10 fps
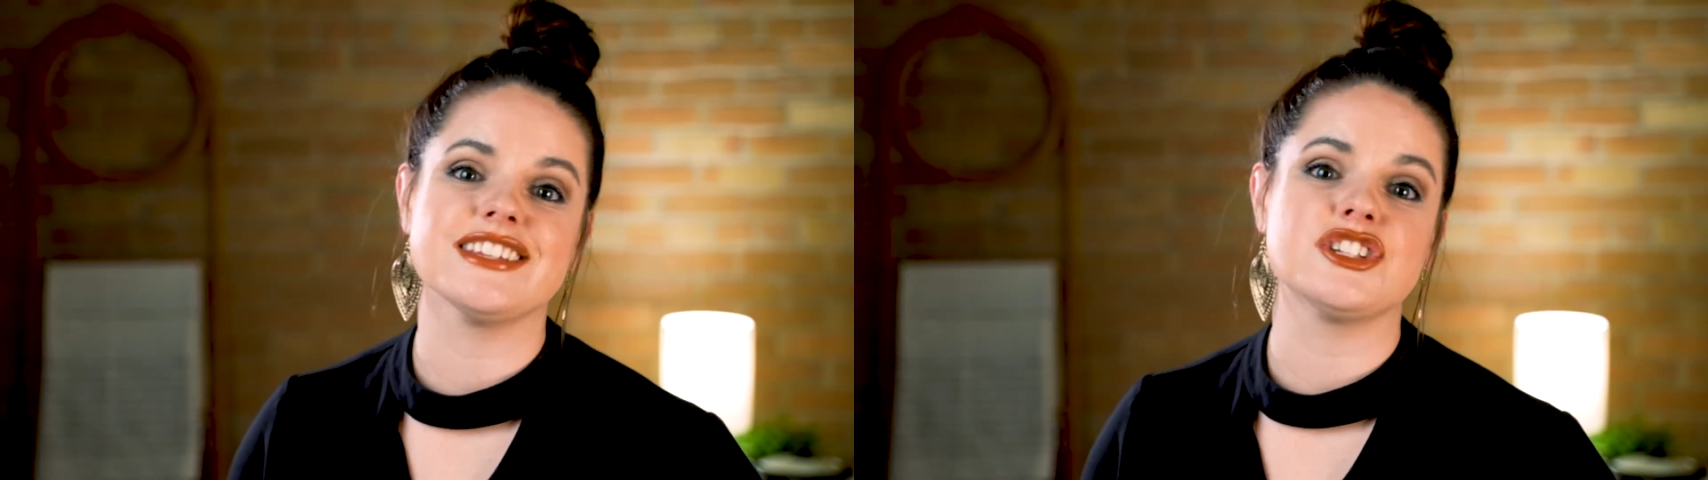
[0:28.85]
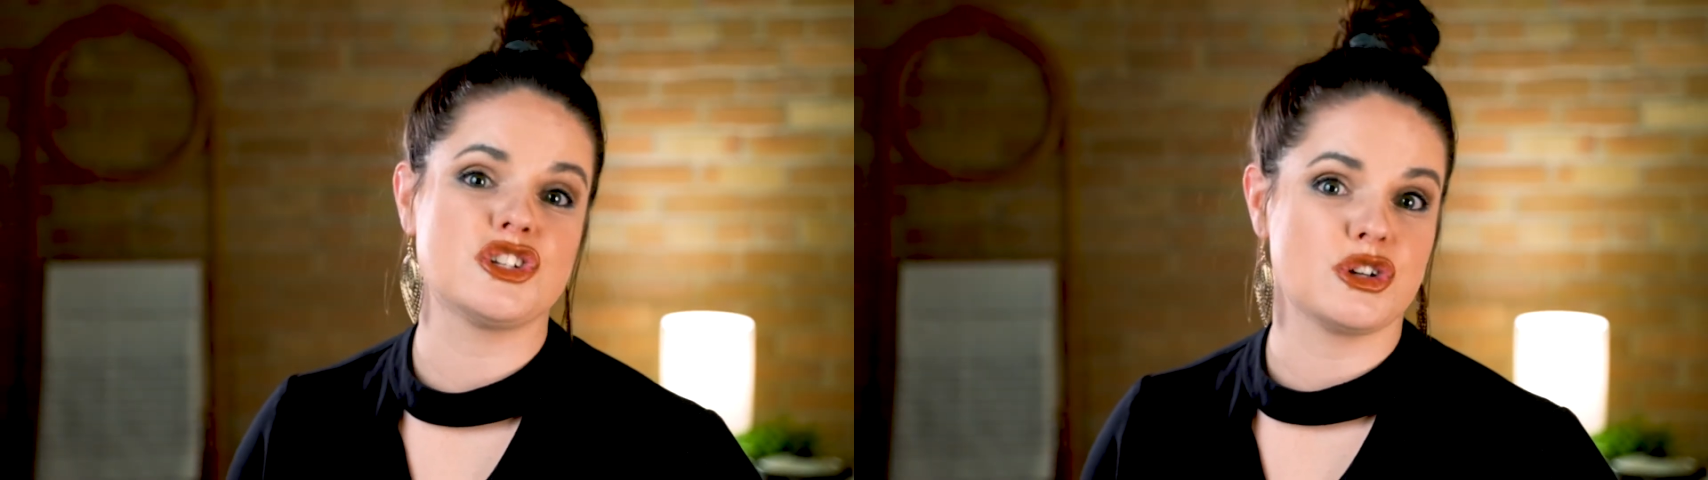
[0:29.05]

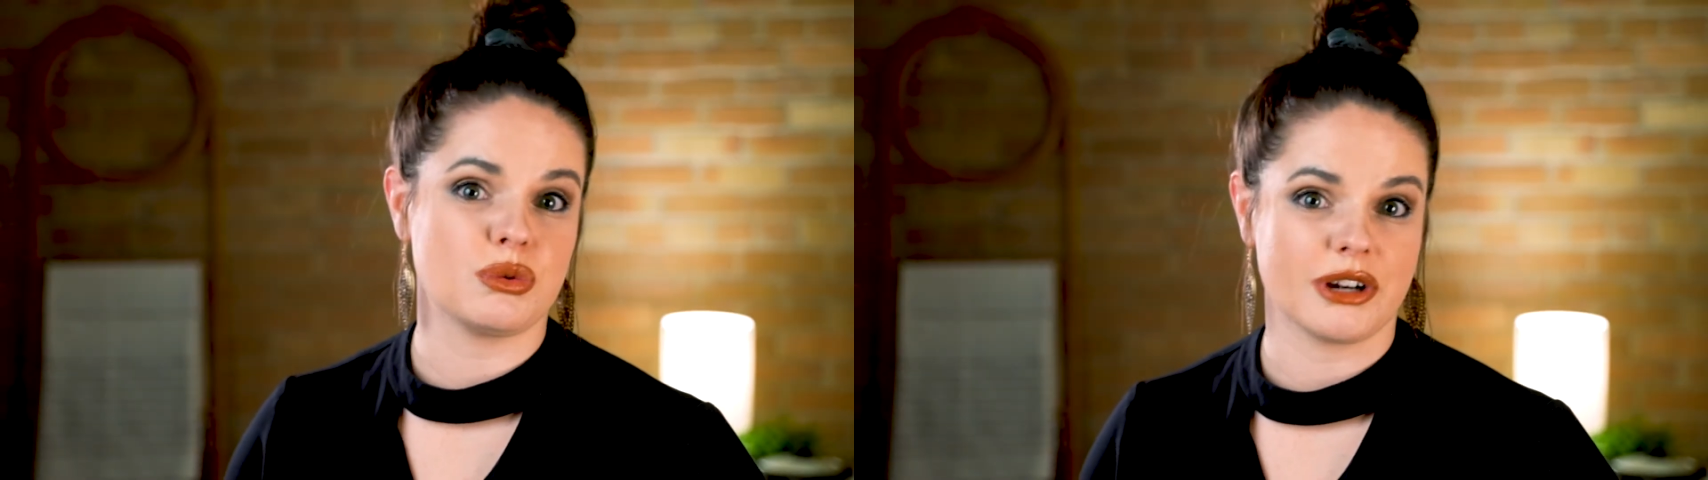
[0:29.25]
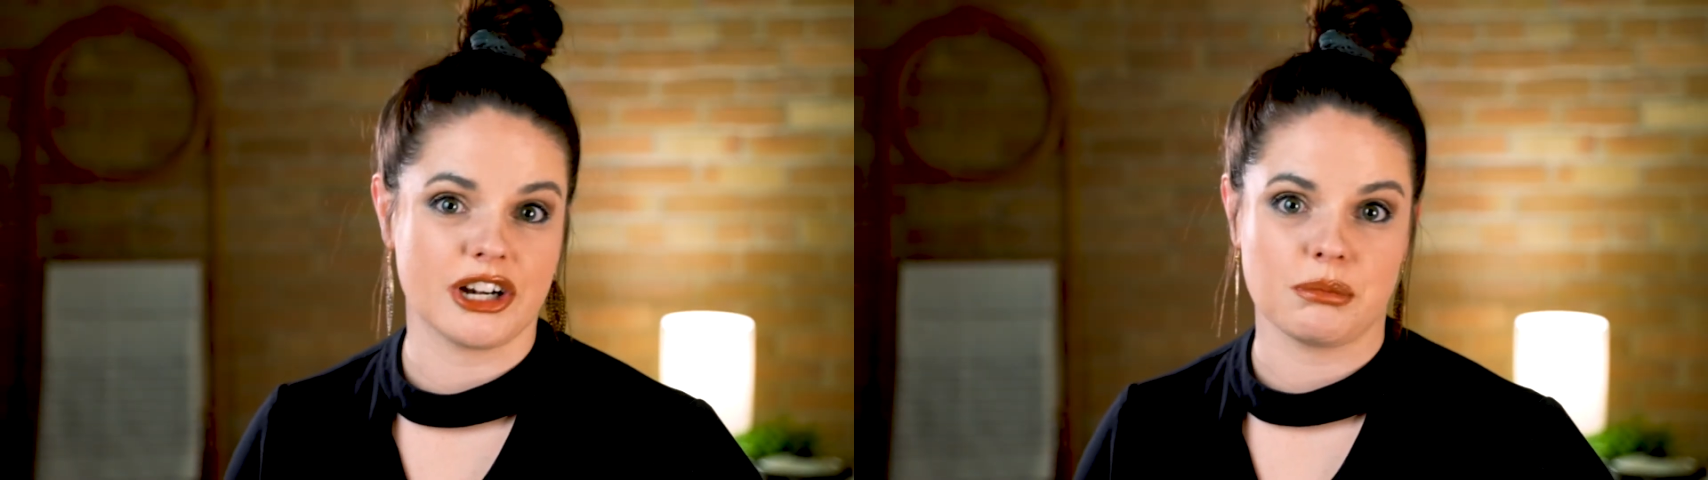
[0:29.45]
is
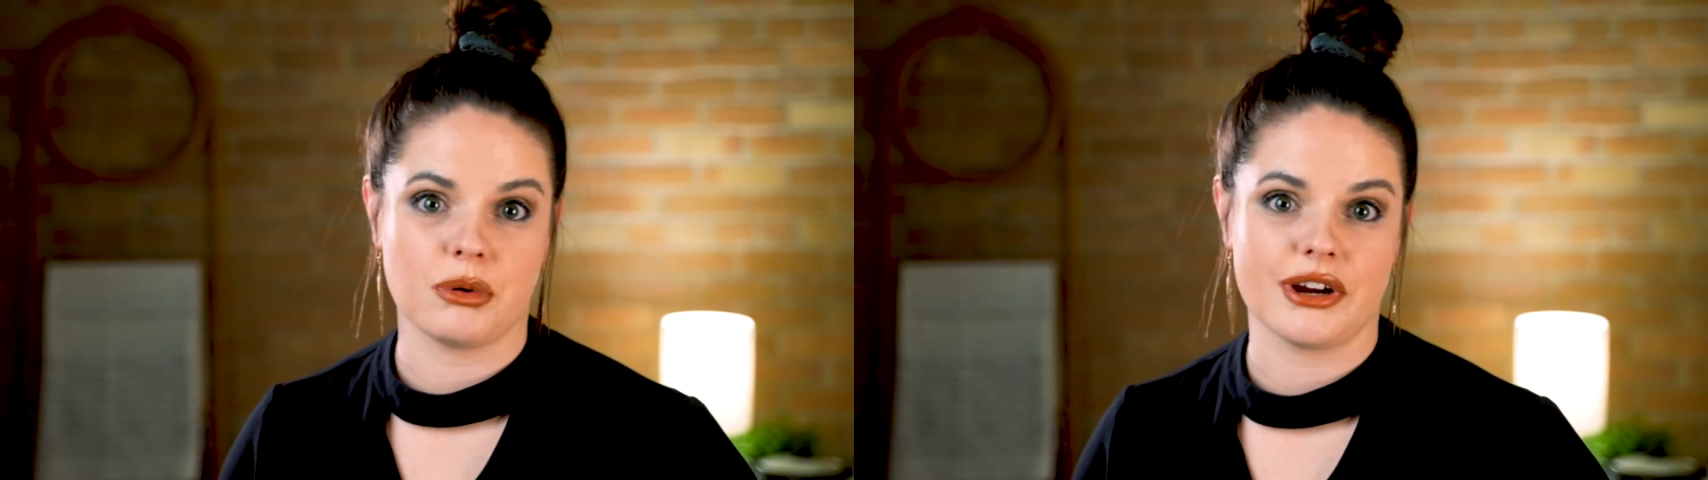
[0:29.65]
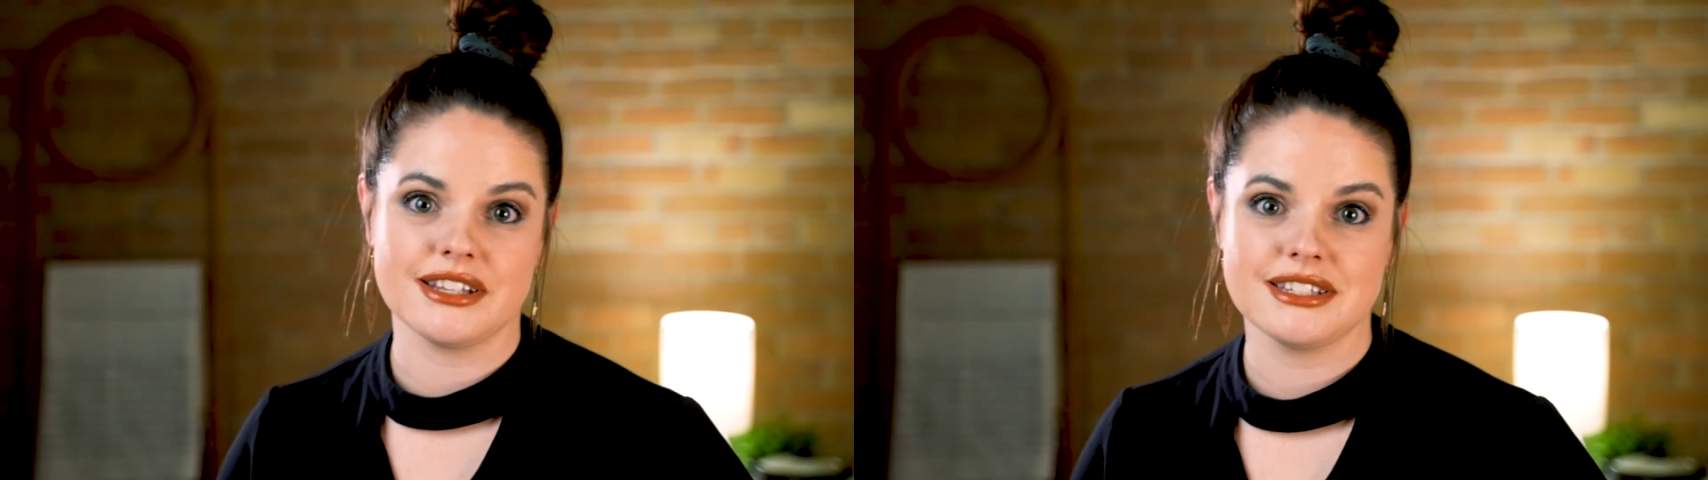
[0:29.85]
trigger
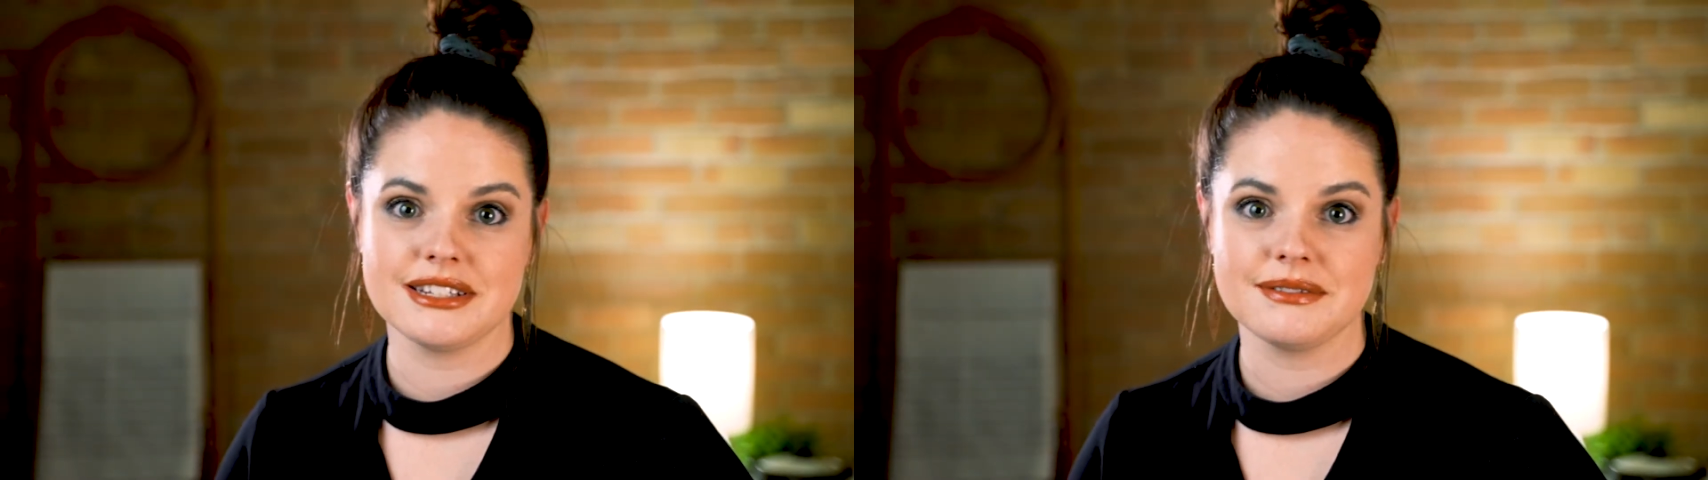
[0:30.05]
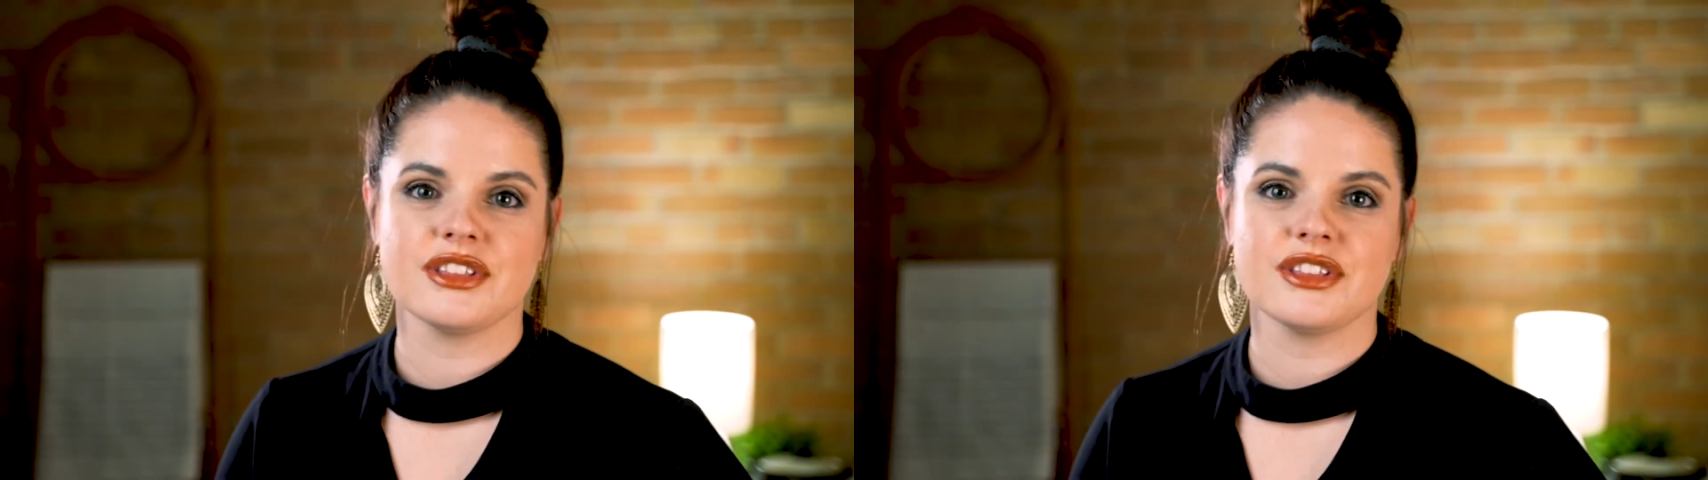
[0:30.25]
points.